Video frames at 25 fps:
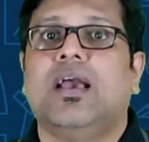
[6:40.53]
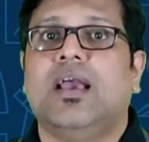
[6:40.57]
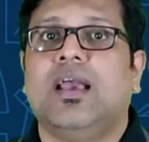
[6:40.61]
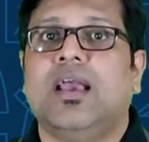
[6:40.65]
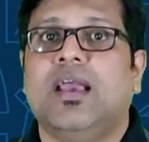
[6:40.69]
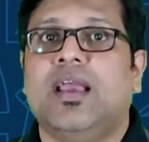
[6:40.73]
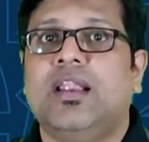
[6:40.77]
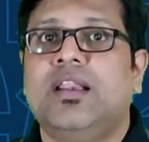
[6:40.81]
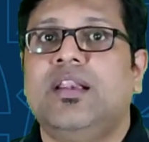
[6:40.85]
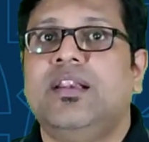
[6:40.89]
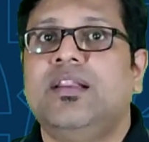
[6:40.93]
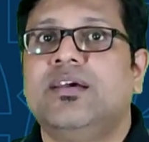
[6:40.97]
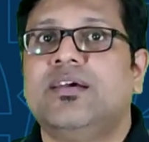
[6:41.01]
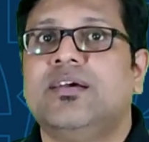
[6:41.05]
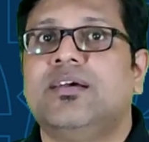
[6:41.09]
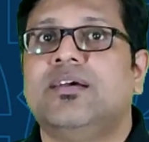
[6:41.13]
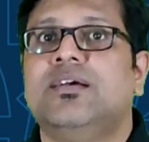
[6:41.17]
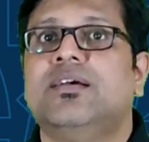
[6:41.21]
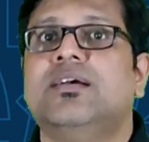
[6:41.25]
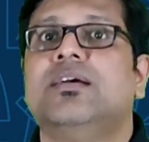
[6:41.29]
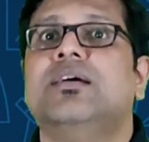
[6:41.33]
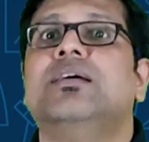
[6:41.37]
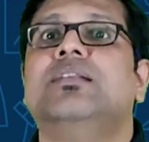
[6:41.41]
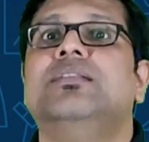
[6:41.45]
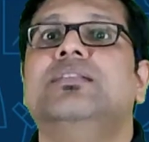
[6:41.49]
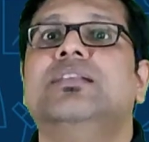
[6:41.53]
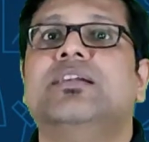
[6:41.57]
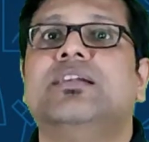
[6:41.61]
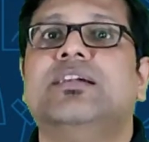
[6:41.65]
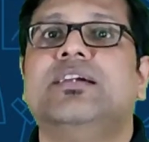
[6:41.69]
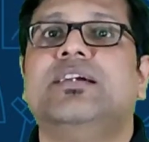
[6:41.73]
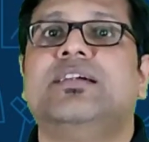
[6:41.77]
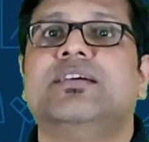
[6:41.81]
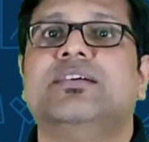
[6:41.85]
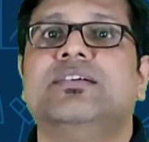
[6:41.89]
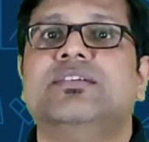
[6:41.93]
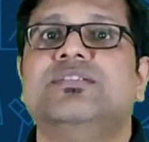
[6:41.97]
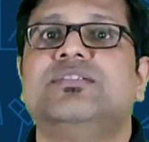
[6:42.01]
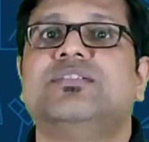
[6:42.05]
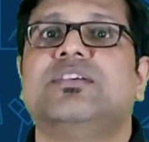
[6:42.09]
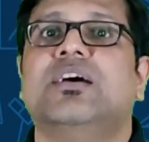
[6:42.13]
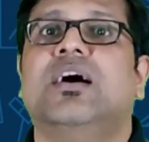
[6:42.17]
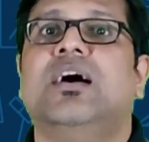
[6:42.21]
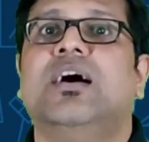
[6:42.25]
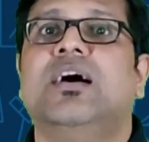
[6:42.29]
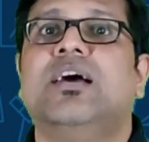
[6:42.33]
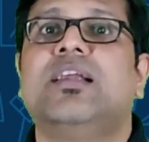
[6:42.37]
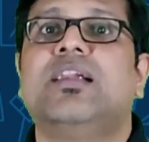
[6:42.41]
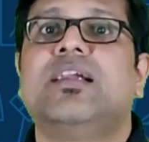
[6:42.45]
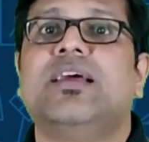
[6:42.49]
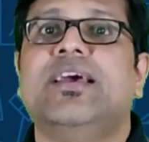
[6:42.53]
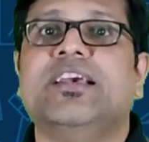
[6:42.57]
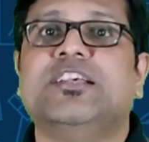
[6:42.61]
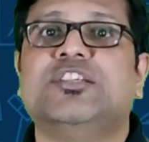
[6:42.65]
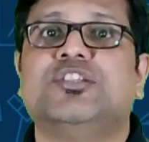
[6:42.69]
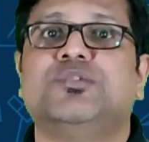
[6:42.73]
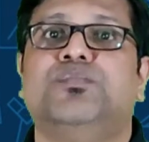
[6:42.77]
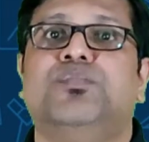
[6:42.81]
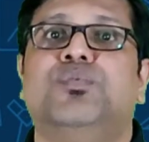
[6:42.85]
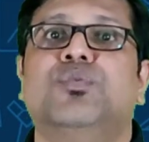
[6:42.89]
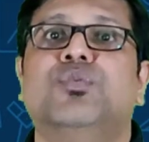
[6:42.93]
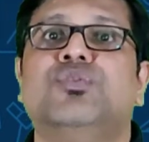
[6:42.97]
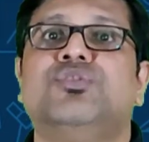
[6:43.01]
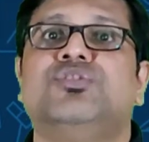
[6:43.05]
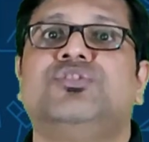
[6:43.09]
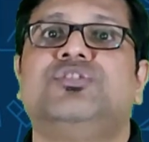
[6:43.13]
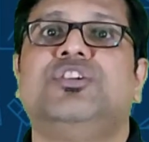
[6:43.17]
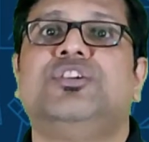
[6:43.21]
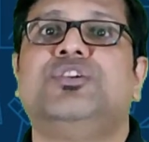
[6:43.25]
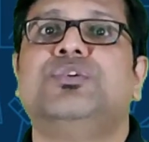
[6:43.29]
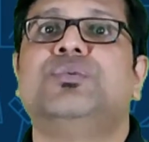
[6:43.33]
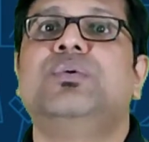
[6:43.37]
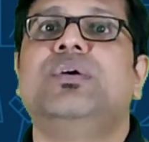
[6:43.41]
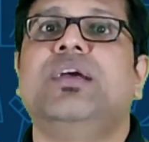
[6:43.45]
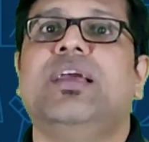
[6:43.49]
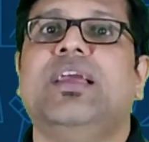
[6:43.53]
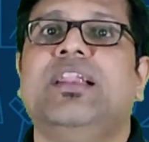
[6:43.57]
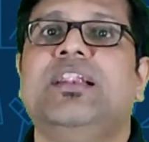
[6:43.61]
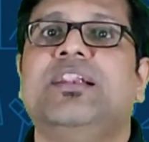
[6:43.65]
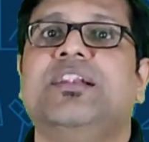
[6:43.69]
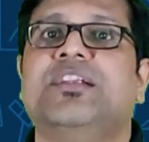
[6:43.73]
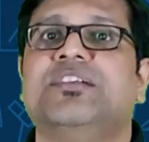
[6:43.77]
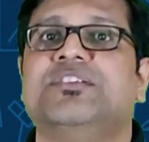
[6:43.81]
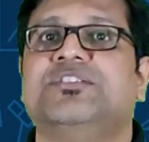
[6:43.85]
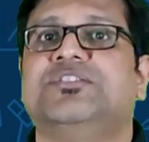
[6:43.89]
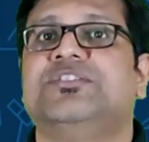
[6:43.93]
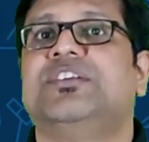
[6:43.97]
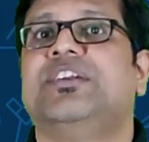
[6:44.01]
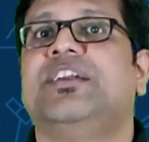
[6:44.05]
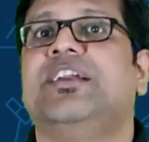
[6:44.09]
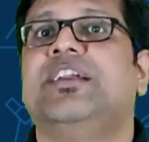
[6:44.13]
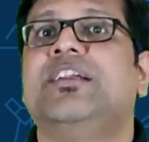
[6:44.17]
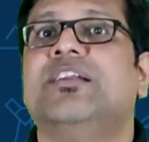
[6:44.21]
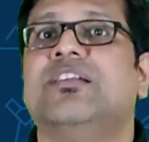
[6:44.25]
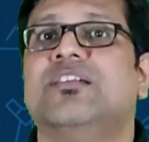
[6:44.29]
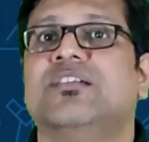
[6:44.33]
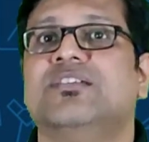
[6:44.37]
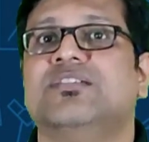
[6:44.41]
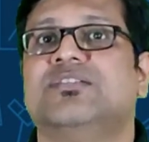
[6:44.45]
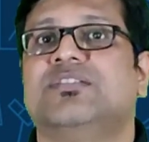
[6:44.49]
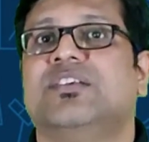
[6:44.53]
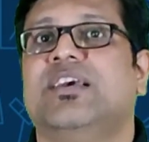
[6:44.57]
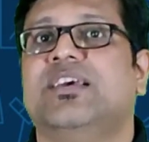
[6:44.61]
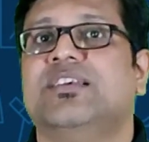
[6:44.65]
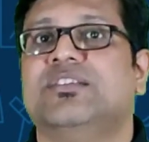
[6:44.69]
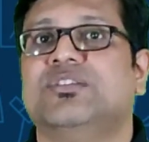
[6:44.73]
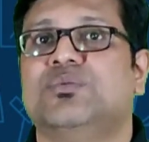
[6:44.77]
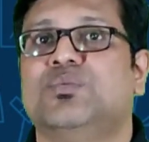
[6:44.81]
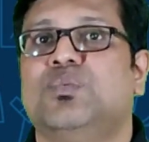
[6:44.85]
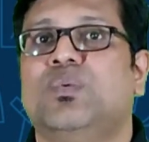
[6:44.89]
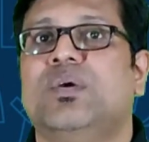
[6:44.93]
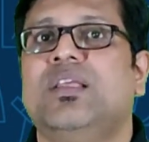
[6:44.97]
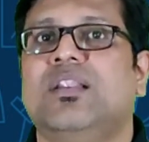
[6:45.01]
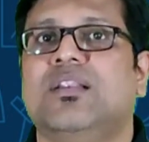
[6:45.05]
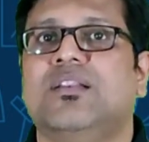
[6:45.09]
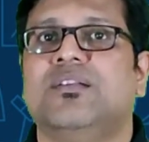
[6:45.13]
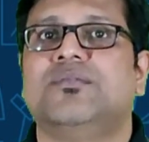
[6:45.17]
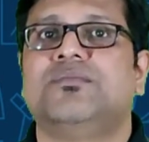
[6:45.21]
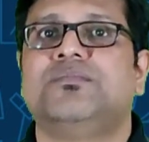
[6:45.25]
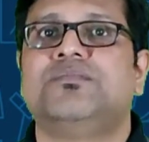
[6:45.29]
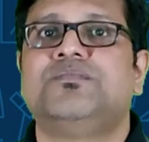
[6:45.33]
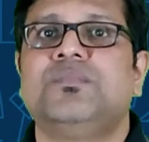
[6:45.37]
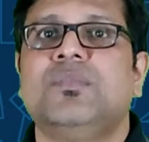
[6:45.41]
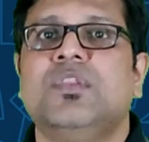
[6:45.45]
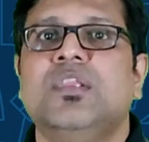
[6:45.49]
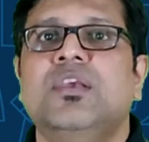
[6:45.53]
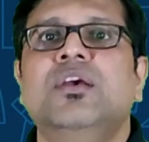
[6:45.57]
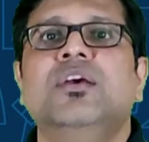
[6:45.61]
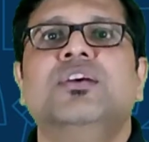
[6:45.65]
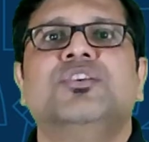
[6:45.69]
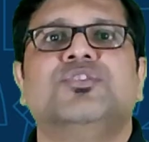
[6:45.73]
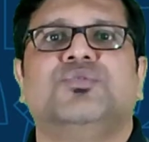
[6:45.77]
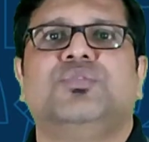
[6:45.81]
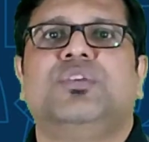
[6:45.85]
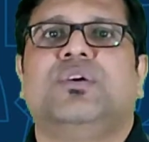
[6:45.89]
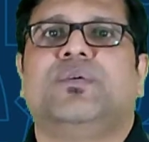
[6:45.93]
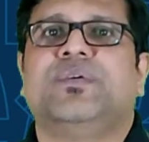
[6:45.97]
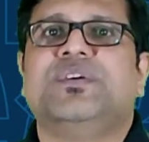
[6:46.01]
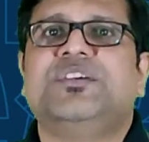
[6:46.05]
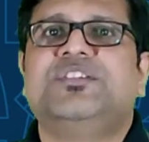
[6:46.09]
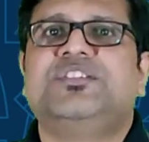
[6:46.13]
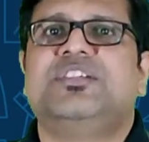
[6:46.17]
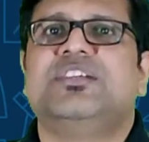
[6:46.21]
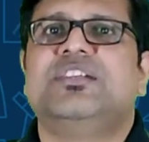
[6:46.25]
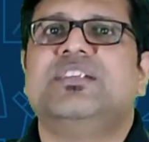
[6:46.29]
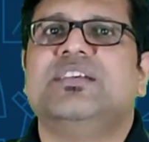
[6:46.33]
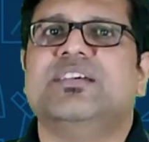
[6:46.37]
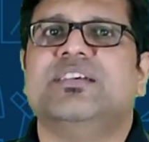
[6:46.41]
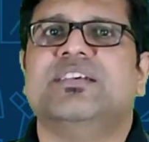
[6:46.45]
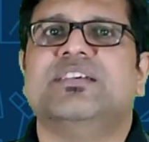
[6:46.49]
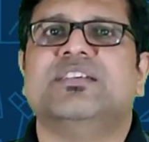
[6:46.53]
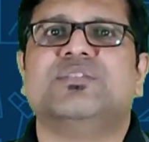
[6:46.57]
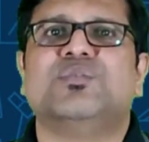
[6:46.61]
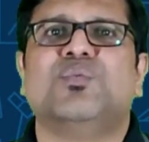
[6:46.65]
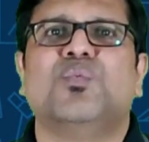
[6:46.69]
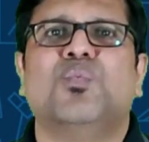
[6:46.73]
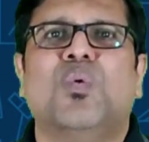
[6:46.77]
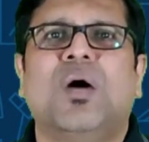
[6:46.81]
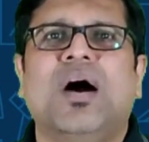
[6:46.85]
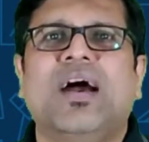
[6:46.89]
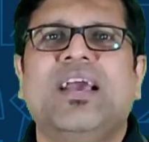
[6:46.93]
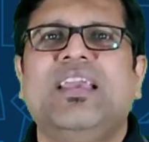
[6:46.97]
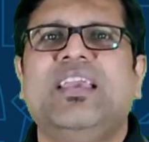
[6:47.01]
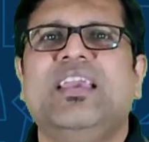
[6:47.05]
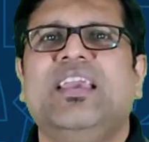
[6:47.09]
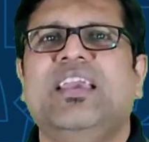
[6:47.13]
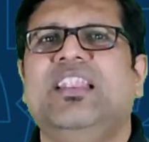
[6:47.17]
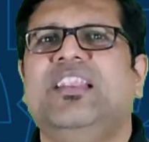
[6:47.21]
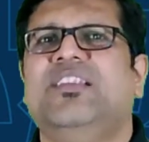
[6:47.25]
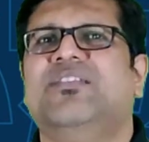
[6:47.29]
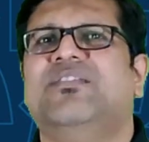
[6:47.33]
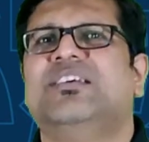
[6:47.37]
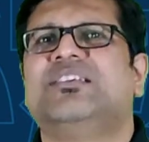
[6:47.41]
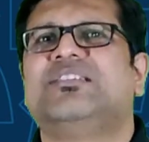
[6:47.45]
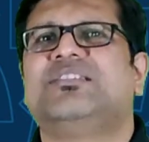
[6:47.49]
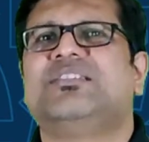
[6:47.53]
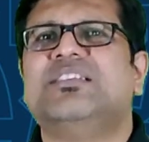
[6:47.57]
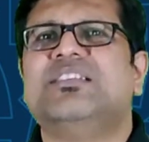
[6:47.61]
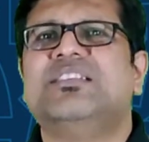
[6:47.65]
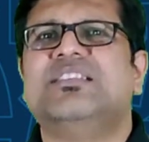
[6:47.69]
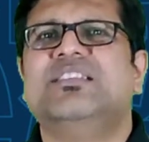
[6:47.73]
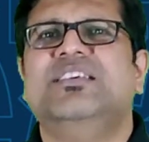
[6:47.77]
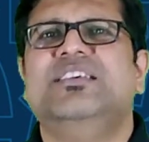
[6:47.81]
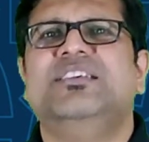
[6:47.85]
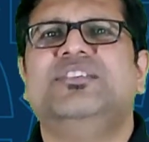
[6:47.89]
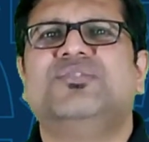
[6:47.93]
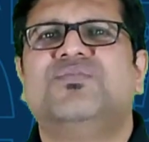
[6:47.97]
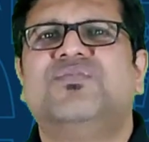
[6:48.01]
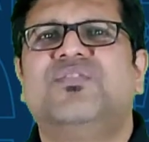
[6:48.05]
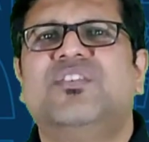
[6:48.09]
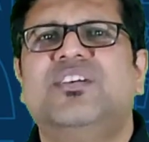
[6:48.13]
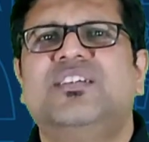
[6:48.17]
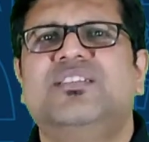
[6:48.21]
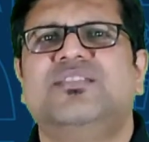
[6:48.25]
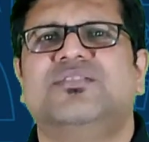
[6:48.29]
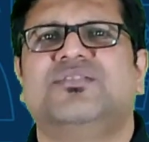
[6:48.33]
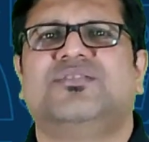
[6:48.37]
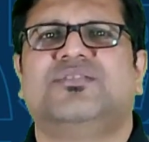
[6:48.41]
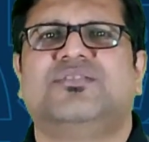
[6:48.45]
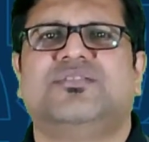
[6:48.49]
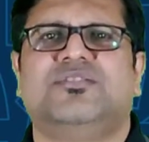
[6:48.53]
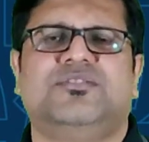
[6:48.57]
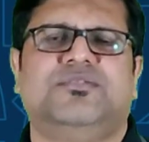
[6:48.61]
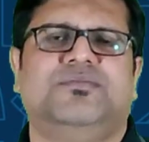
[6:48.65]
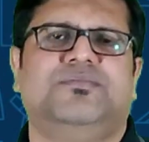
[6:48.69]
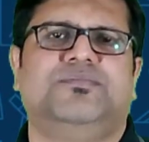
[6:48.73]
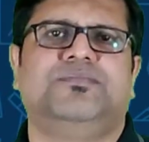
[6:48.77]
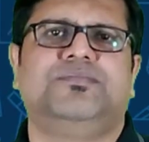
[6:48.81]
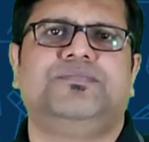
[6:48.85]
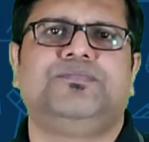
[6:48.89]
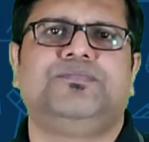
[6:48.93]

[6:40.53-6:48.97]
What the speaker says: And the returns are exposed to interest rate risk as well. So the question is, why invest in these funds?